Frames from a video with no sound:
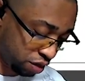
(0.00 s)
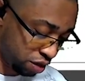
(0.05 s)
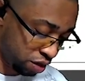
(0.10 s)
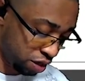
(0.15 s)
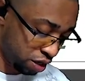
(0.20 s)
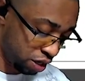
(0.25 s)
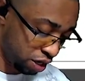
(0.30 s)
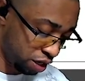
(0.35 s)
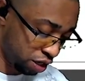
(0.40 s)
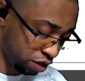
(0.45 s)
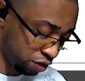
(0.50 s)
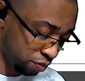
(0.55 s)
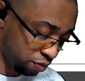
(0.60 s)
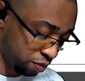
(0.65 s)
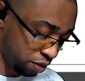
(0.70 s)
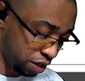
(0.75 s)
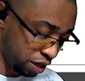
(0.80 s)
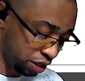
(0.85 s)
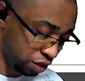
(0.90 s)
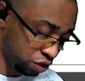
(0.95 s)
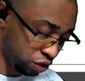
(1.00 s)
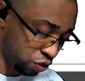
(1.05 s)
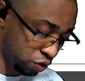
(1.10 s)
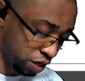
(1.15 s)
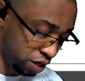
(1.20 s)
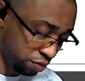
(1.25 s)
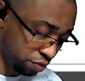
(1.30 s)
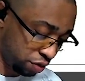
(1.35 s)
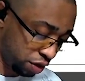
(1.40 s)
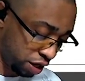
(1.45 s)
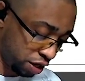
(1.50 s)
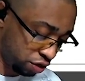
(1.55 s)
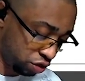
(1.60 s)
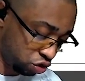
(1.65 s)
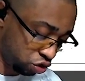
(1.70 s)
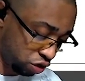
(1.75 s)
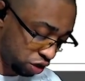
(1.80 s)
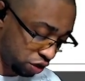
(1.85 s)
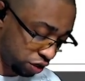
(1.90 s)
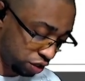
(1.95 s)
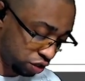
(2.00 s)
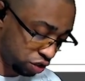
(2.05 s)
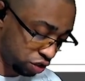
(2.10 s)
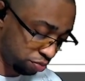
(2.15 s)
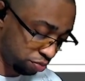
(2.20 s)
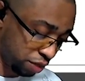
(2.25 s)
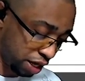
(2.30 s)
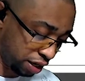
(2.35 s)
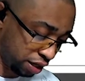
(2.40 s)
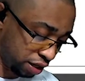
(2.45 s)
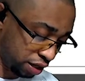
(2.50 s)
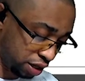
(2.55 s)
Now let's go ahead and draw in some like